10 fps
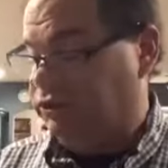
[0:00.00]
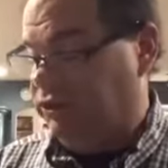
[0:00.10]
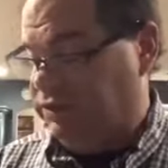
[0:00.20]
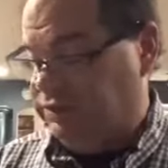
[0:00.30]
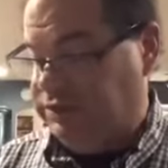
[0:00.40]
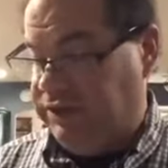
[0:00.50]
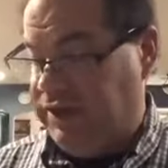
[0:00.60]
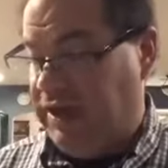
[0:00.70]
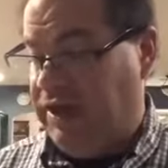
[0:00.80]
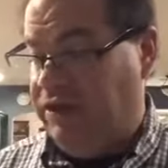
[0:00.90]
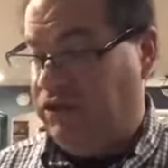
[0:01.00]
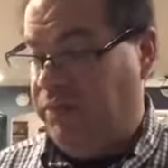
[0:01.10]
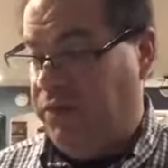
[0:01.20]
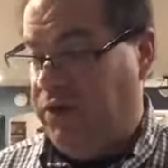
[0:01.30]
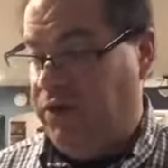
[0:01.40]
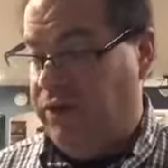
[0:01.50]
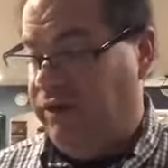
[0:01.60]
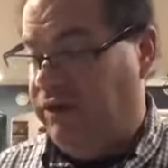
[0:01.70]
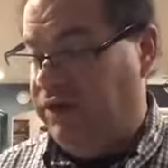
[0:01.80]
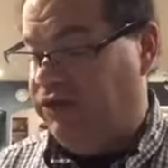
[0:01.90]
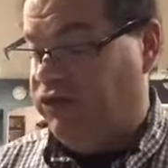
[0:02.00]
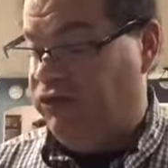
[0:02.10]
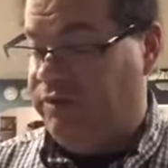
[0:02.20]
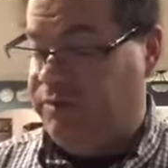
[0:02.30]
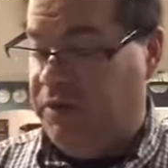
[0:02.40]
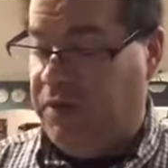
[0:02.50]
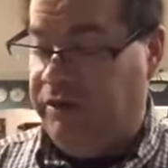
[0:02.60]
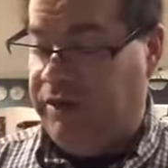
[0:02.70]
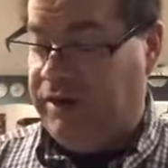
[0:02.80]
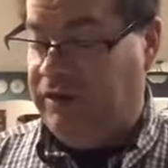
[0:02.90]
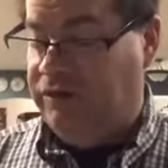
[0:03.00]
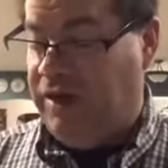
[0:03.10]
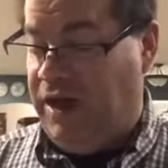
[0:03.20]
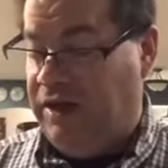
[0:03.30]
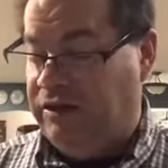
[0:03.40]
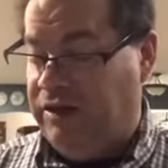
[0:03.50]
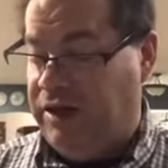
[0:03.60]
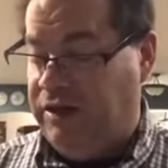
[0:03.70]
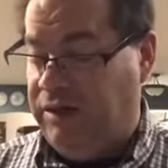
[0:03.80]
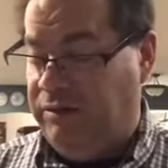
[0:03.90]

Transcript: So this is a Datex report, an industry report that has not uh,